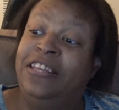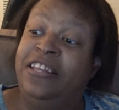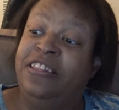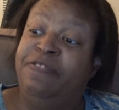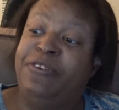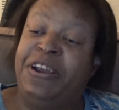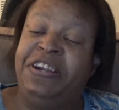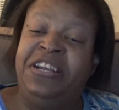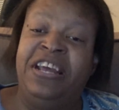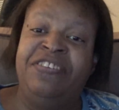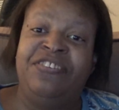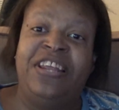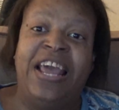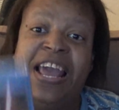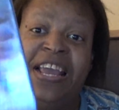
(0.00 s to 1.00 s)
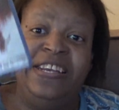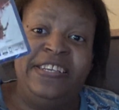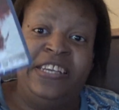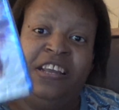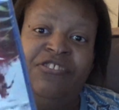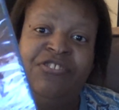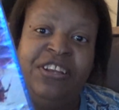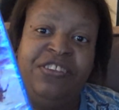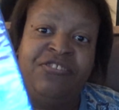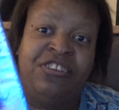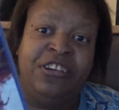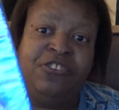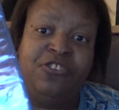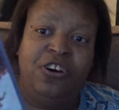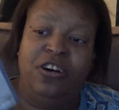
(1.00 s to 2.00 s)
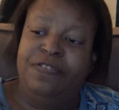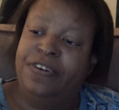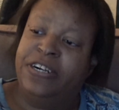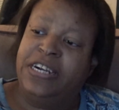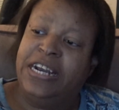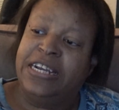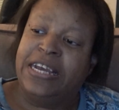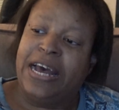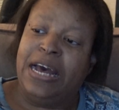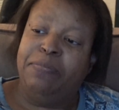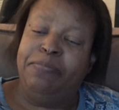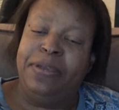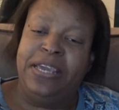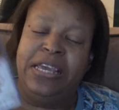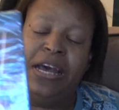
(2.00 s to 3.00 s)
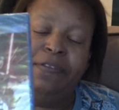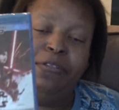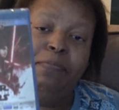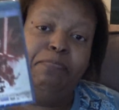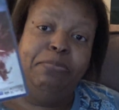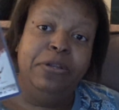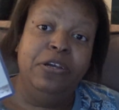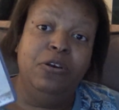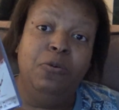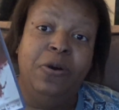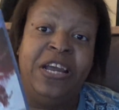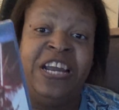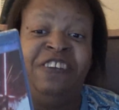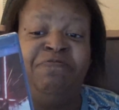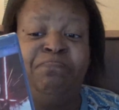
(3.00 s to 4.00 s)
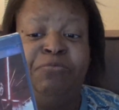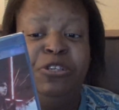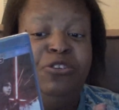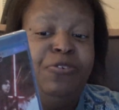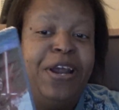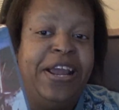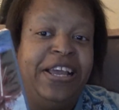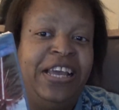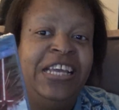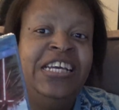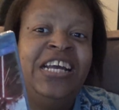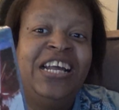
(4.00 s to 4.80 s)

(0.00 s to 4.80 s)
the very next day, Disney sent over a copy of the Blu-ray.